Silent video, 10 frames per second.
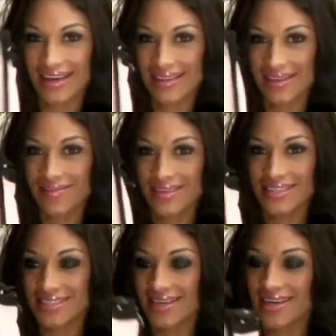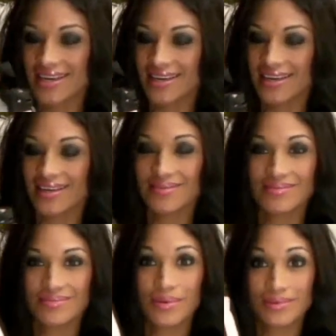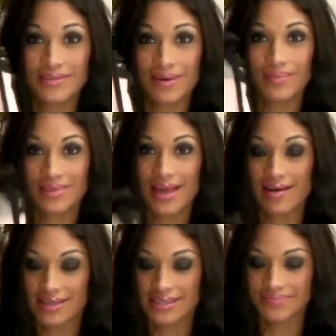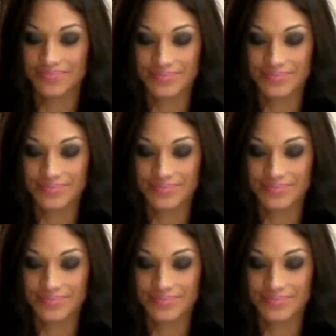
I love this thing. I won't leave home without it.